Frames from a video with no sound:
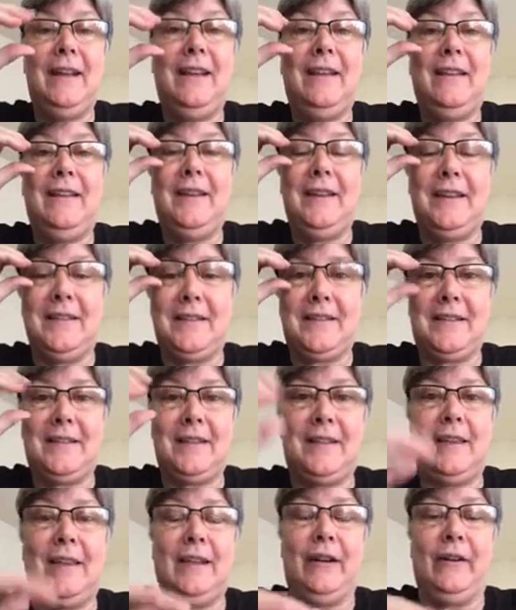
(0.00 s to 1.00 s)
this
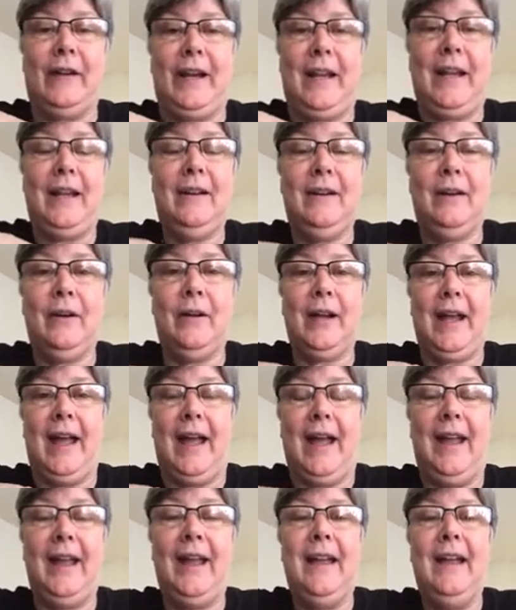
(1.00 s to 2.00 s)
theory,
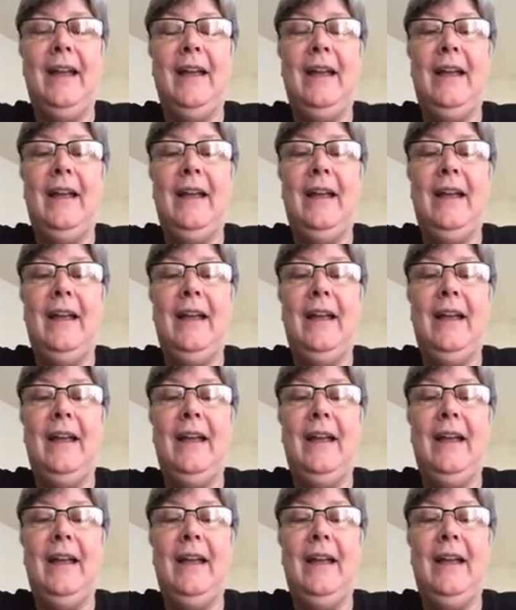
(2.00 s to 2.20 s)
okay?